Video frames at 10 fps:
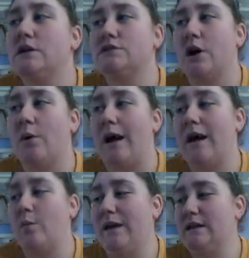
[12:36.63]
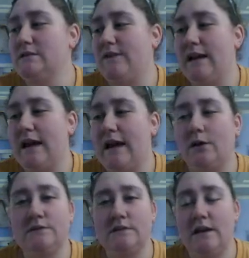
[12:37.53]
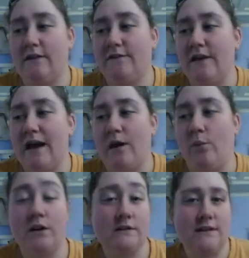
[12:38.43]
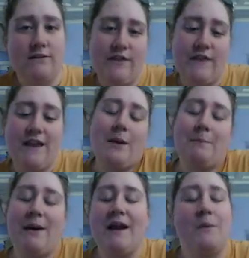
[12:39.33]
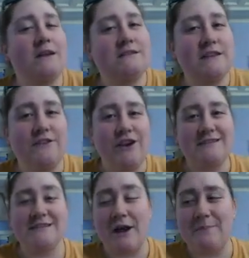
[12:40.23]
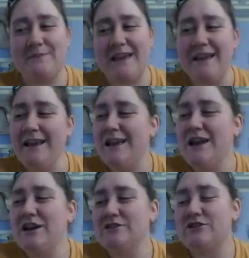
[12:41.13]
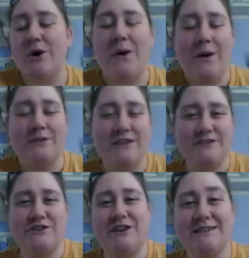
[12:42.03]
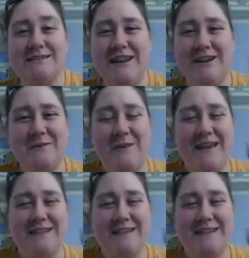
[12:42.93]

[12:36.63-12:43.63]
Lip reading: So I am waiting to find out if that works and everything, but I wanted to give you guys an update. So I will talk to you guys later. Bye.